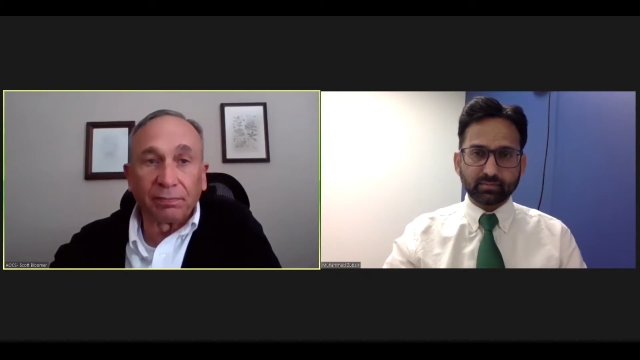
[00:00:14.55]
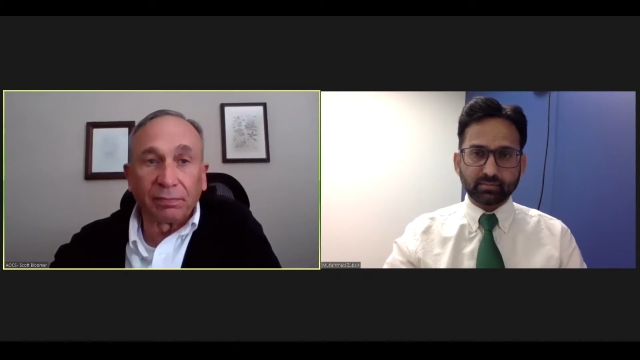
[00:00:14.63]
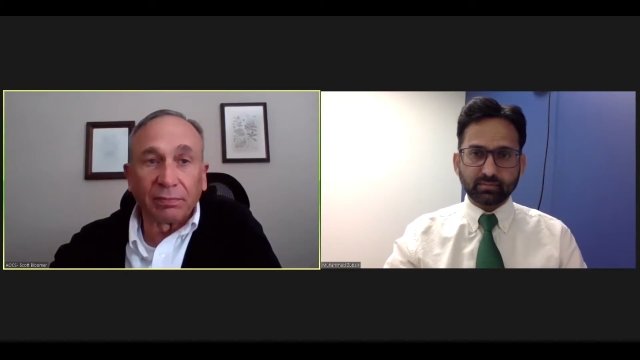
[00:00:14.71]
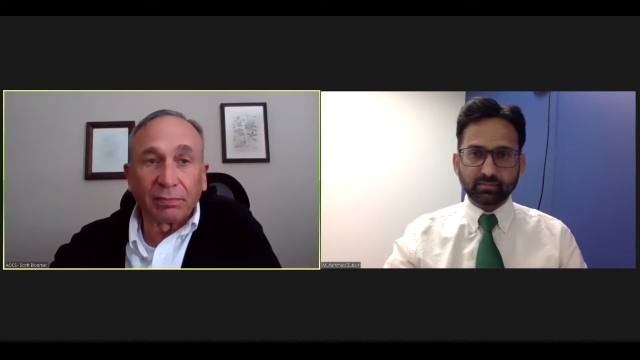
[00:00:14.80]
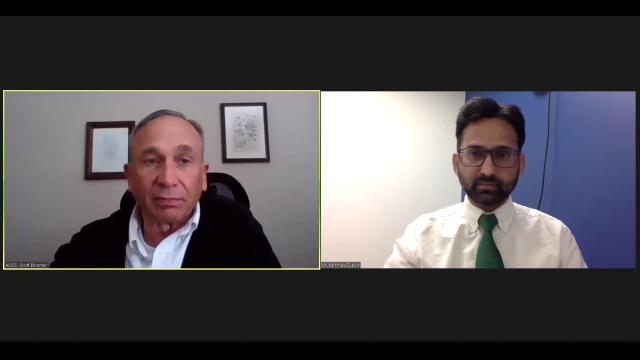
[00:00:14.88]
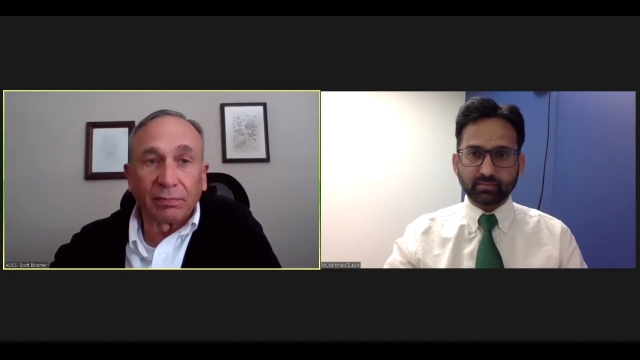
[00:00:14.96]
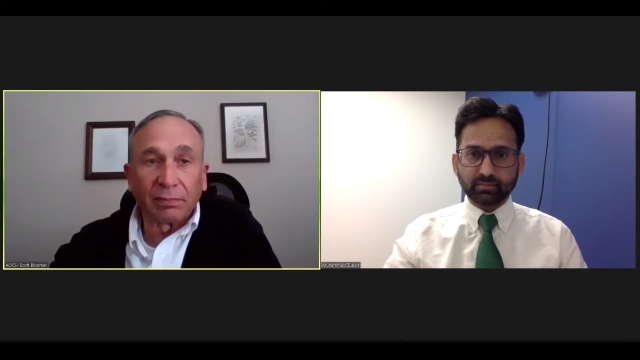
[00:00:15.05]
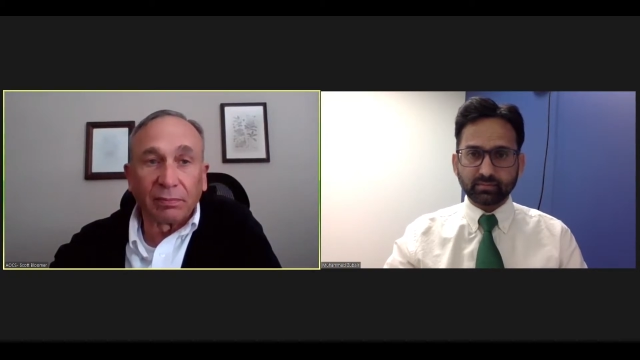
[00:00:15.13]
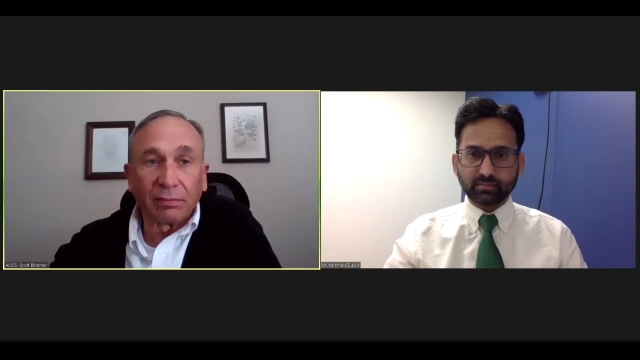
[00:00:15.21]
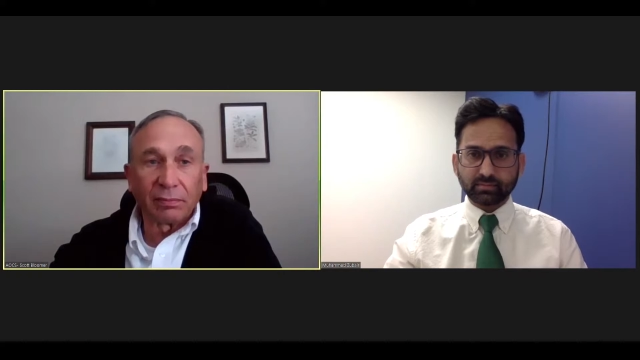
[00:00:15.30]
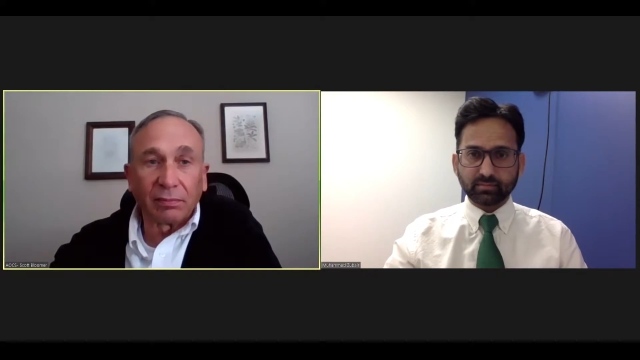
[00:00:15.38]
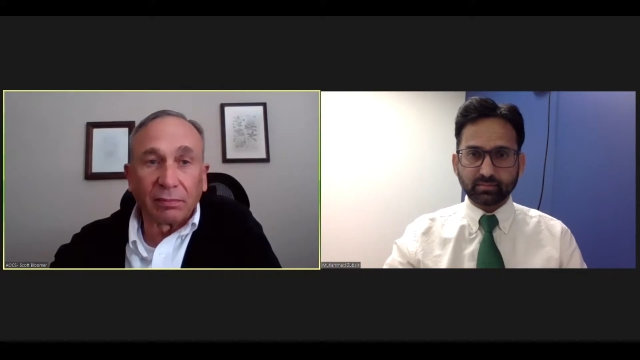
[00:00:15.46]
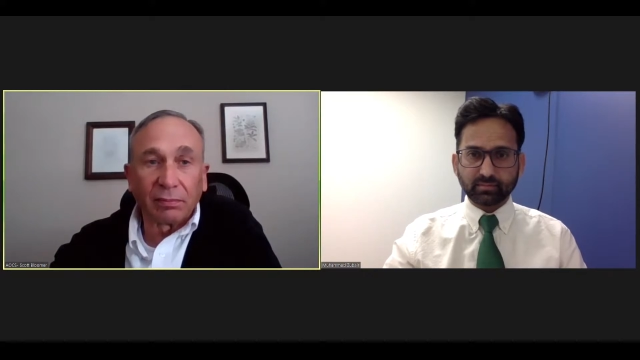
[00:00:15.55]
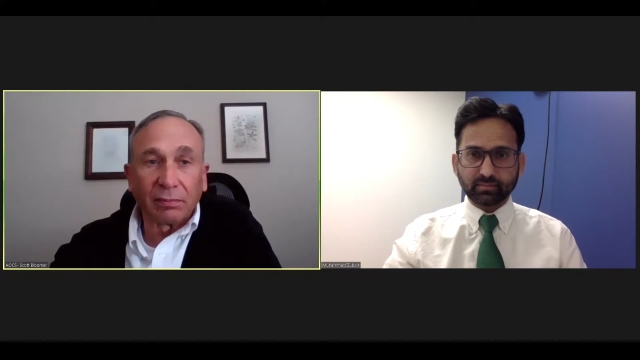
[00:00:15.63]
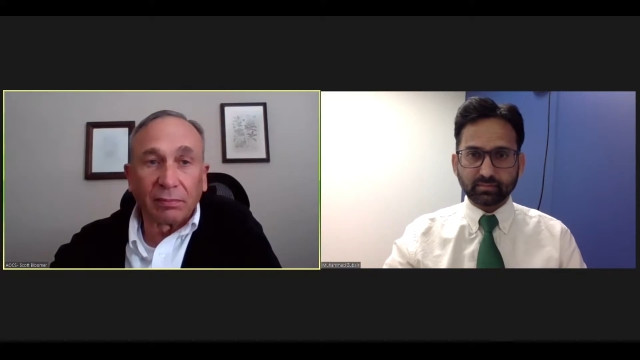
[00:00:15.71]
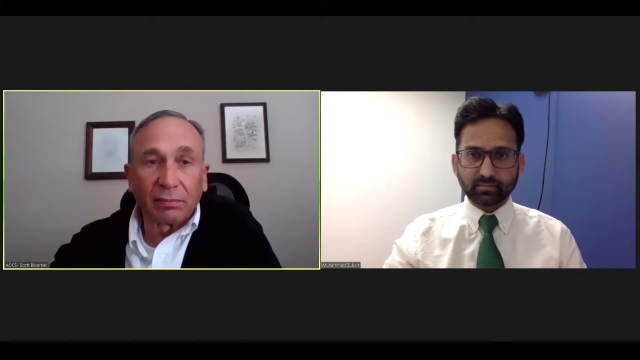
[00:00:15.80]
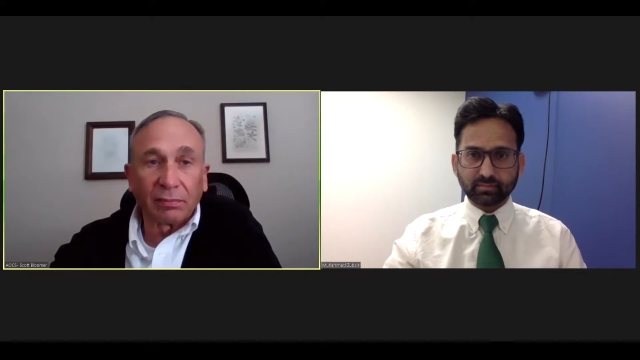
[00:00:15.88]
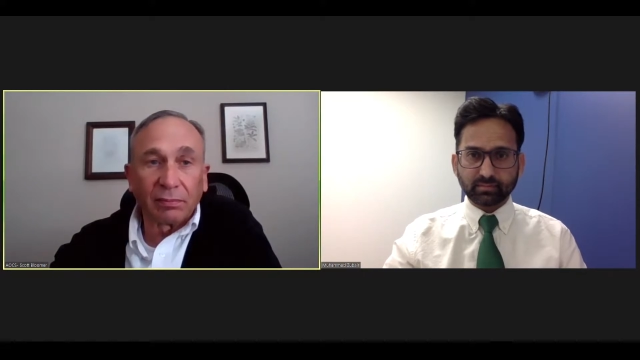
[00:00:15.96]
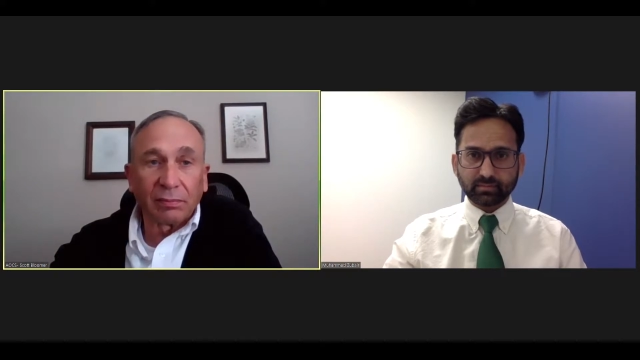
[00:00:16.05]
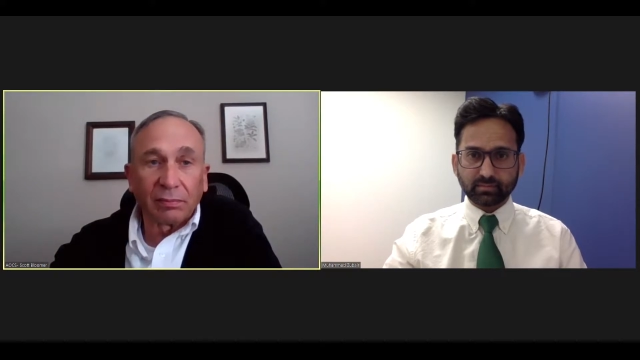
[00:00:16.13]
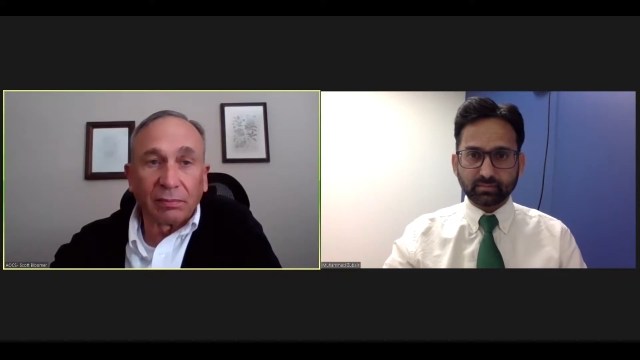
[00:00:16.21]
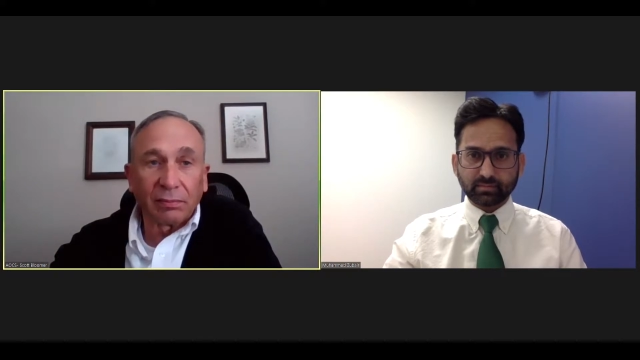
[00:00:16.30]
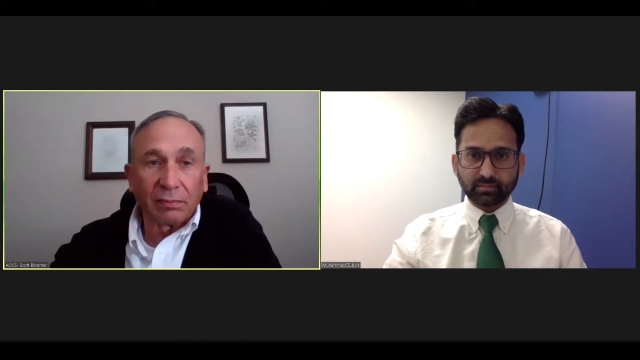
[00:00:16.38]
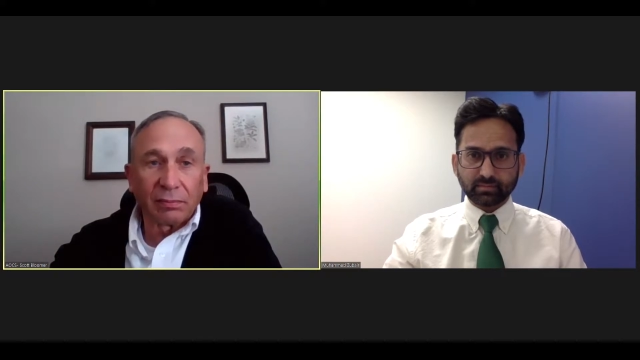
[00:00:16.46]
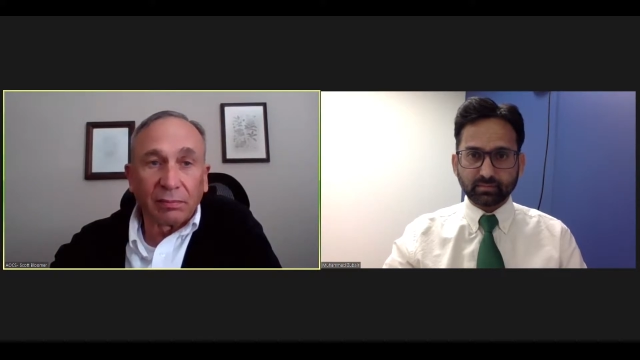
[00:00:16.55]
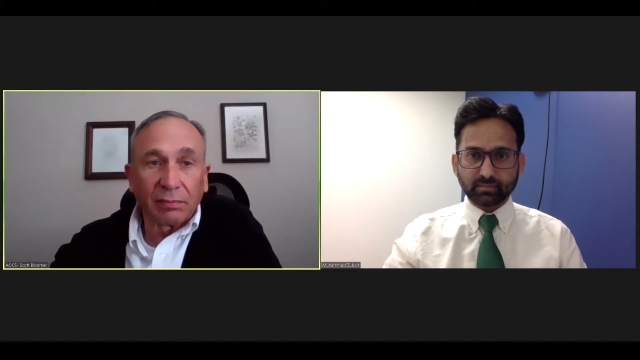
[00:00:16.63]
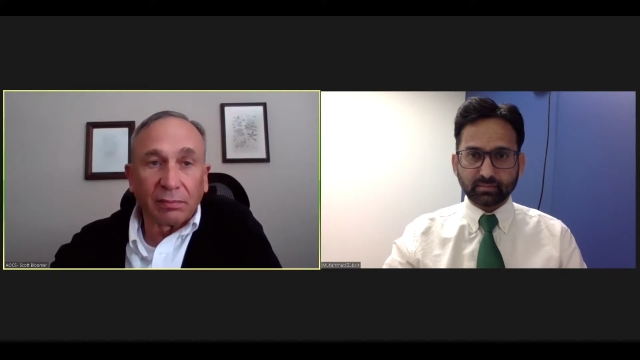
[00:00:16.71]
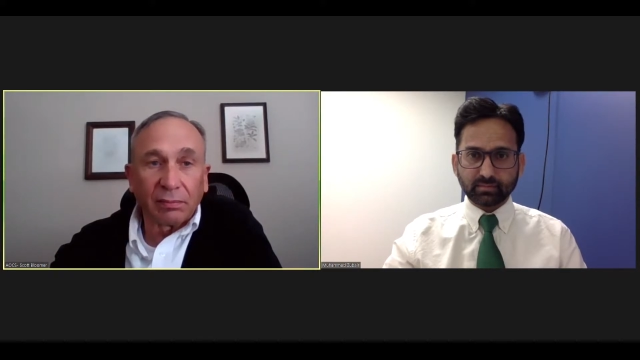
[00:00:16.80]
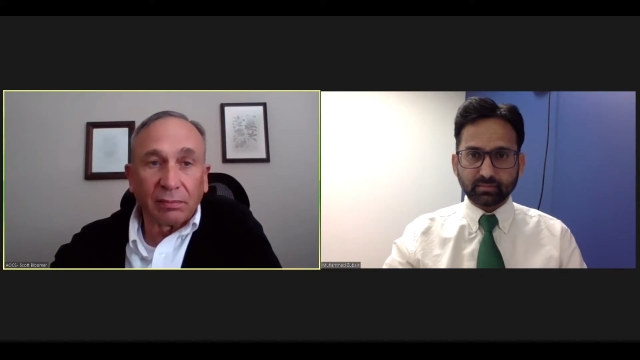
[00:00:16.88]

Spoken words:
Nobody speaks.